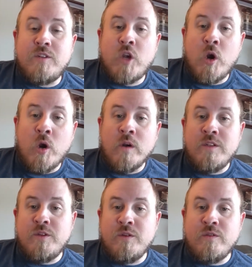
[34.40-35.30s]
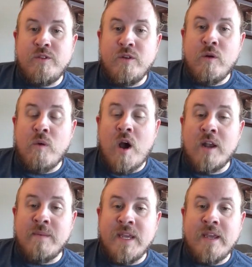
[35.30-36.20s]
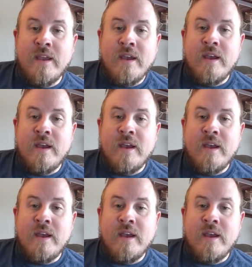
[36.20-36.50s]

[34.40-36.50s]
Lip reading: turn to Deuteronomy